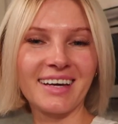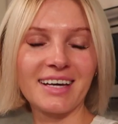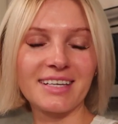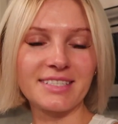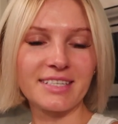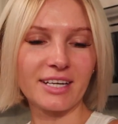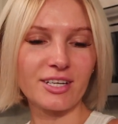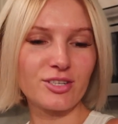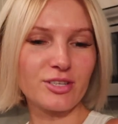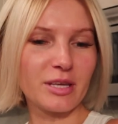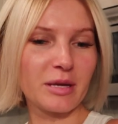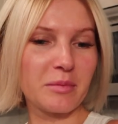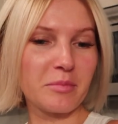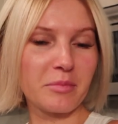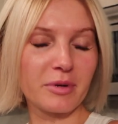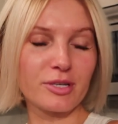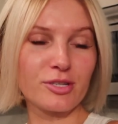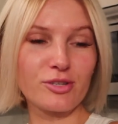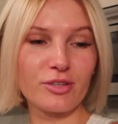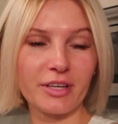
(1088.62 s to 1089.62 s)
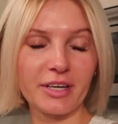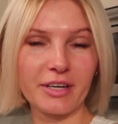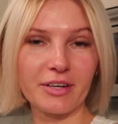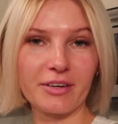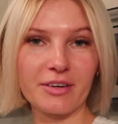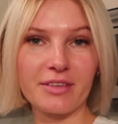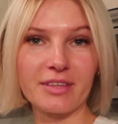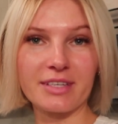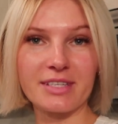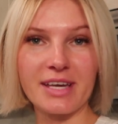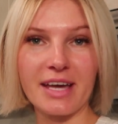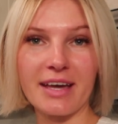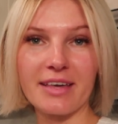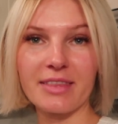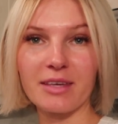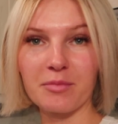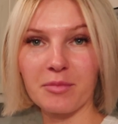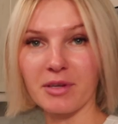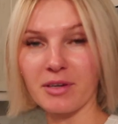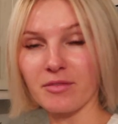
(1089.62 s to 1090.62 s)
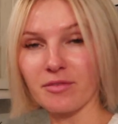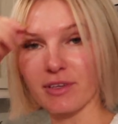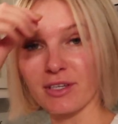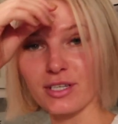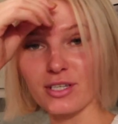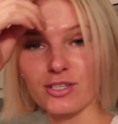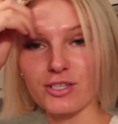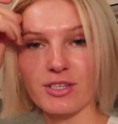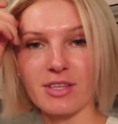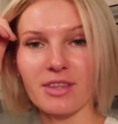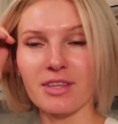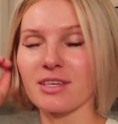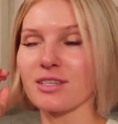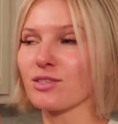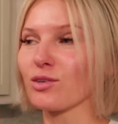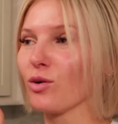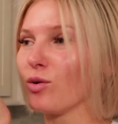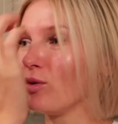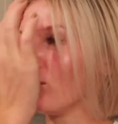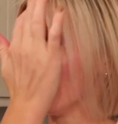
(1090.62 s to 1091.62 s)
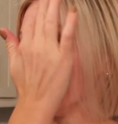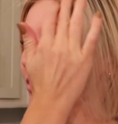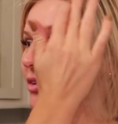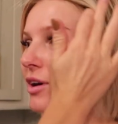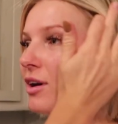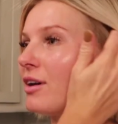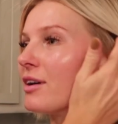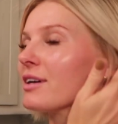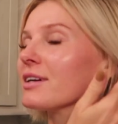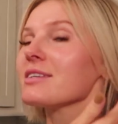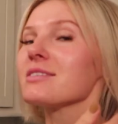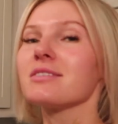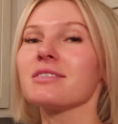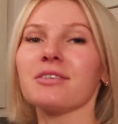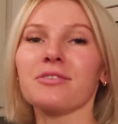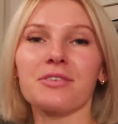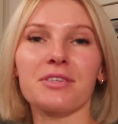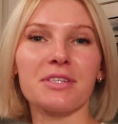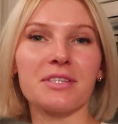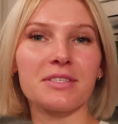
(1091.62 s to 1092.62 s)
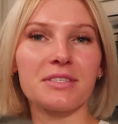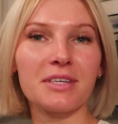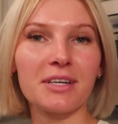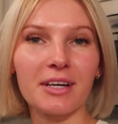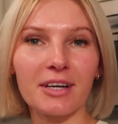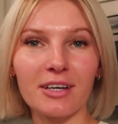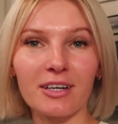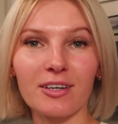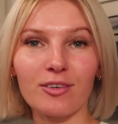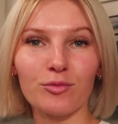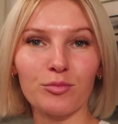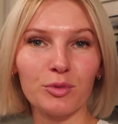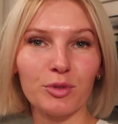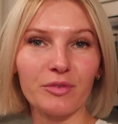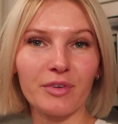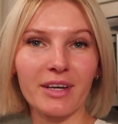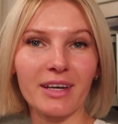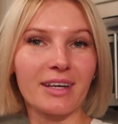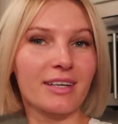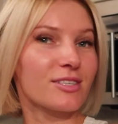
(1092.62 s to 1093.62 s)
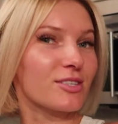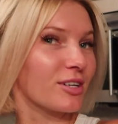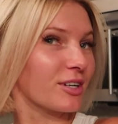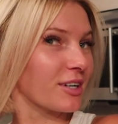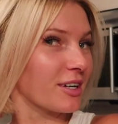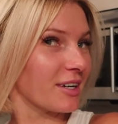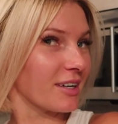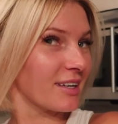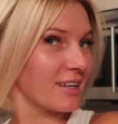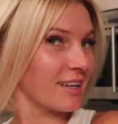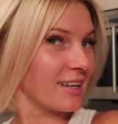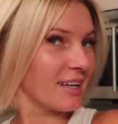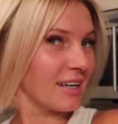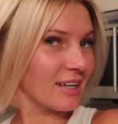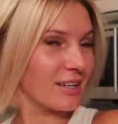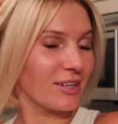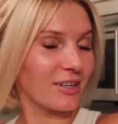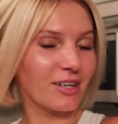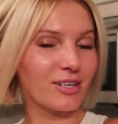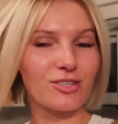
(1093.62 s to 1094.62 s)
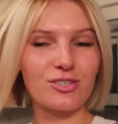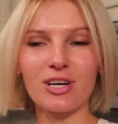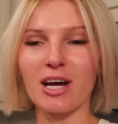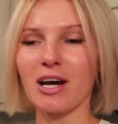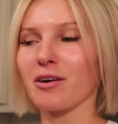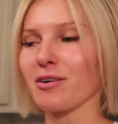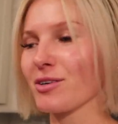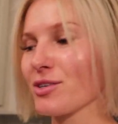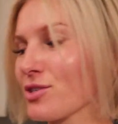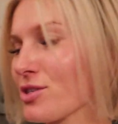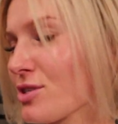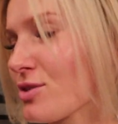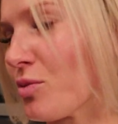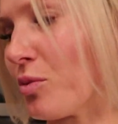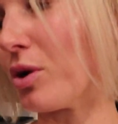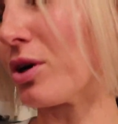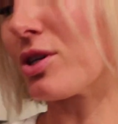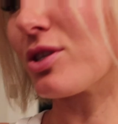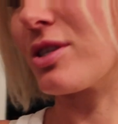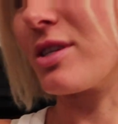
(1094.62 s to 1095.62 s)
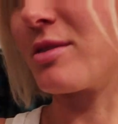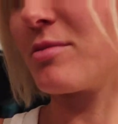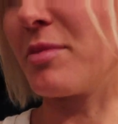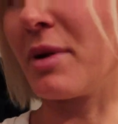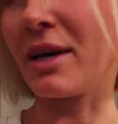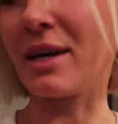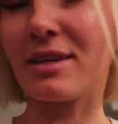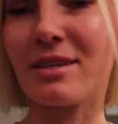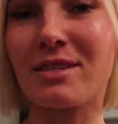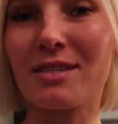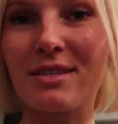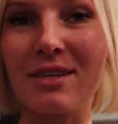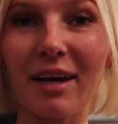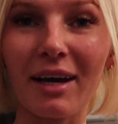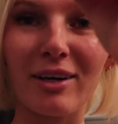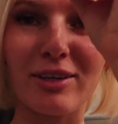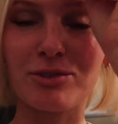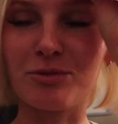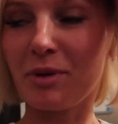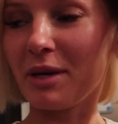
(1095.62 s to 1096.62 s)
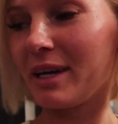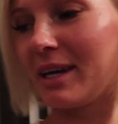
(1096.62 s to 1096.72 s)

It's actually much later in the day. I think I'm gonna finish this whole vlog series here of moving. Took a nice shower, just washed my hands, styled my